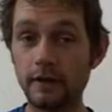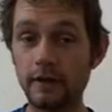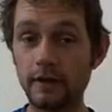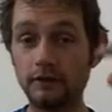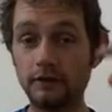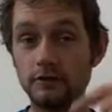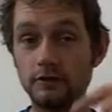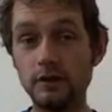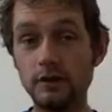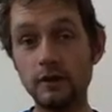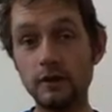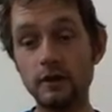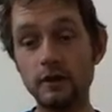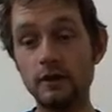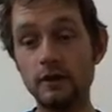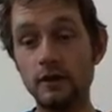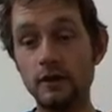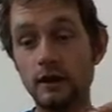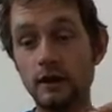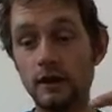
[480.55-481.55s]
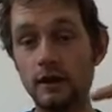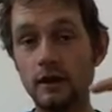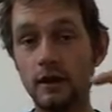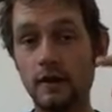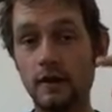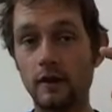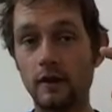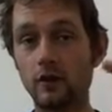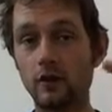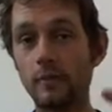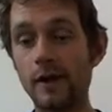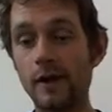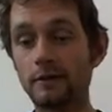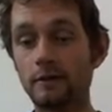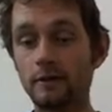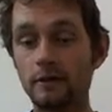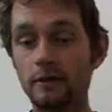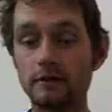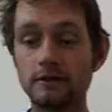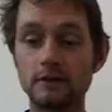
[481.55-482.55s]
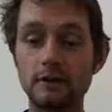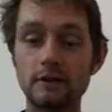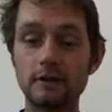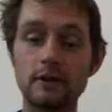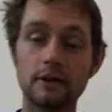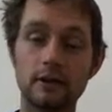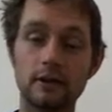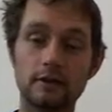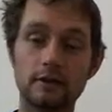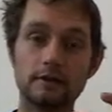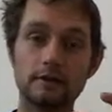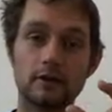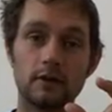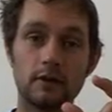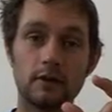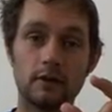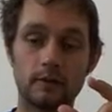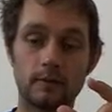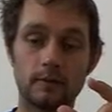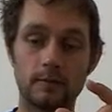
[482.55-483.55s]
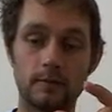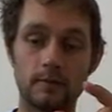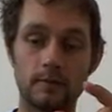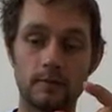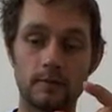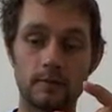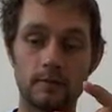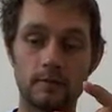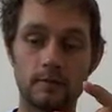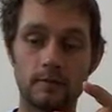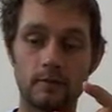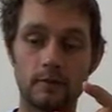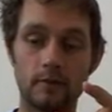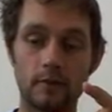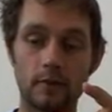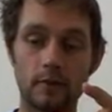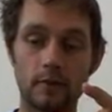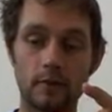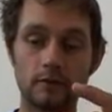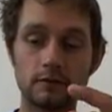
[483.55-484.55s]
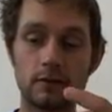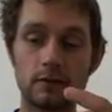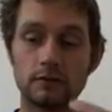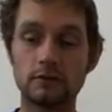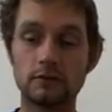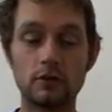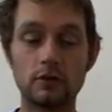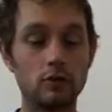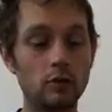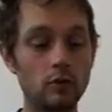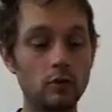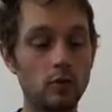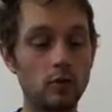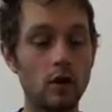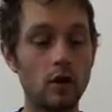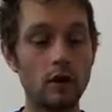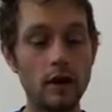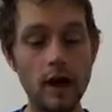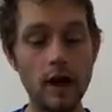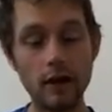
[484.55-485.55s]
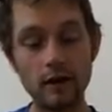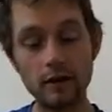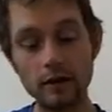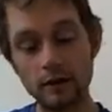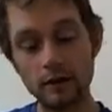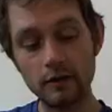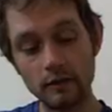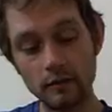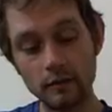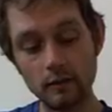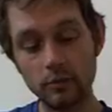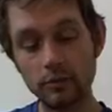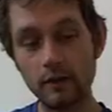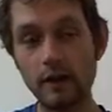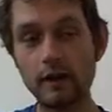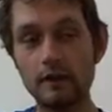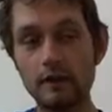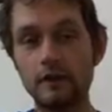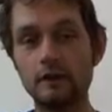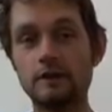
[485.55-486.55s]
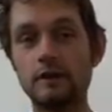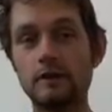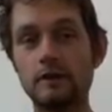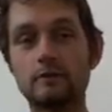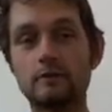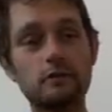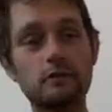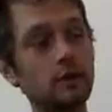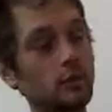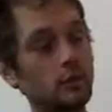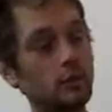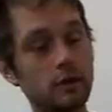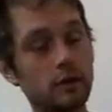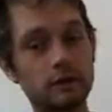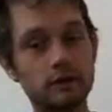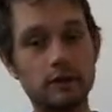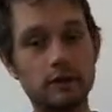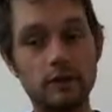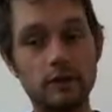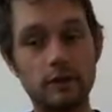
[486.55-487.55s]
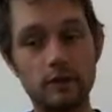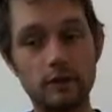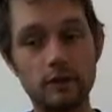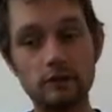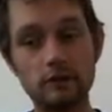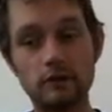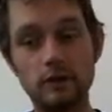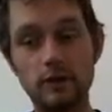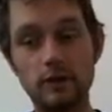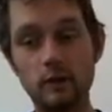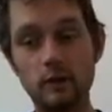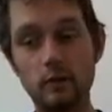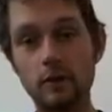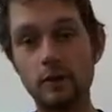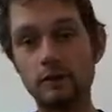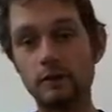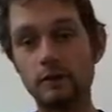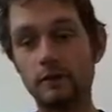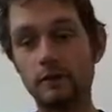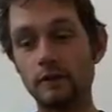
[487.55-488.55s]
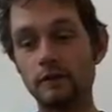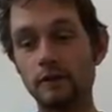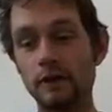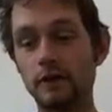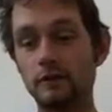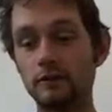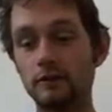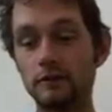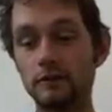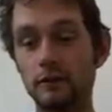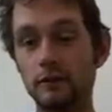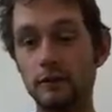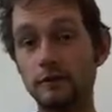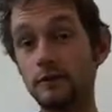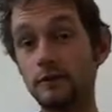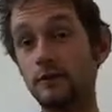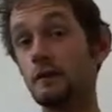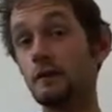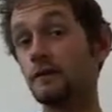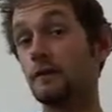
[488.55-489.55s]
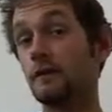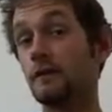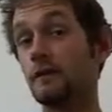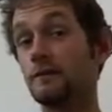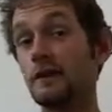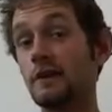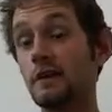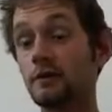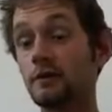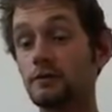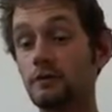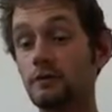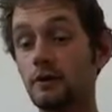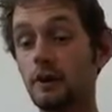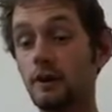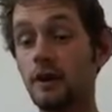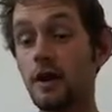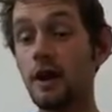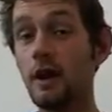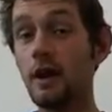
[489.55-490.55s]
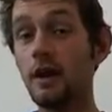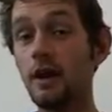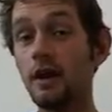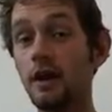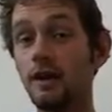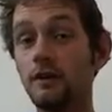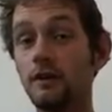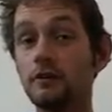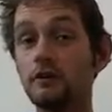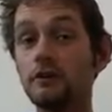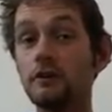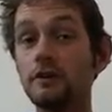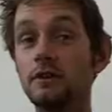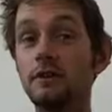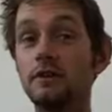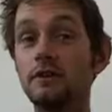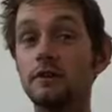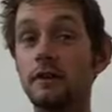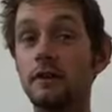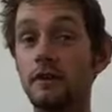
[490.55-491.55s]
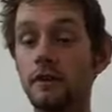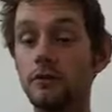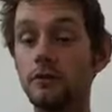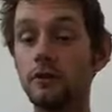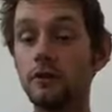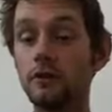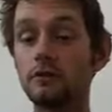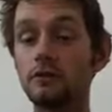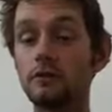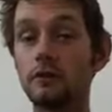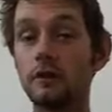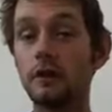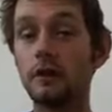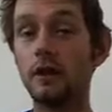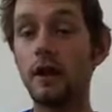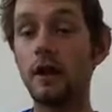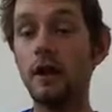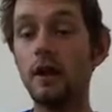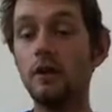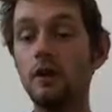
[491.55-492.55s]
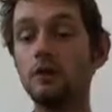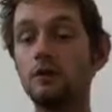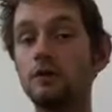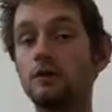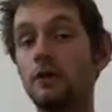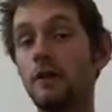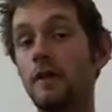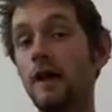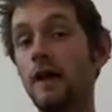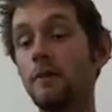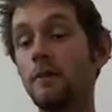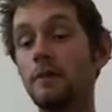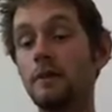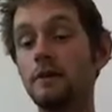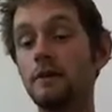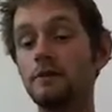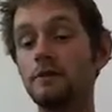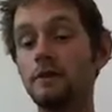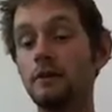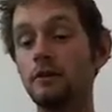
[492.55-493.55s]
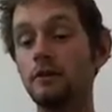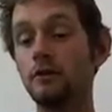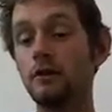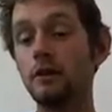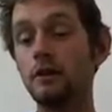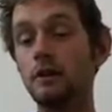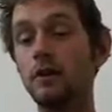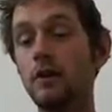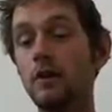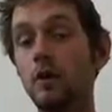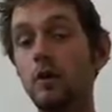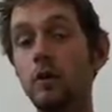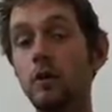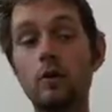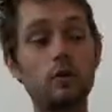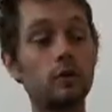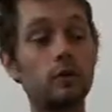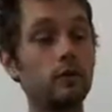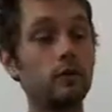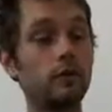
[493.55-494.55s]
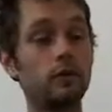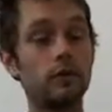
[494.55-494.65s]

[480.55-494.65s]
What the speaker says: a G, and then go back to the C, it's such that you are not playing on the same string. One is on the third string and one is on the second string. The C is on the second string and the G is on the third string. So that means that you can hold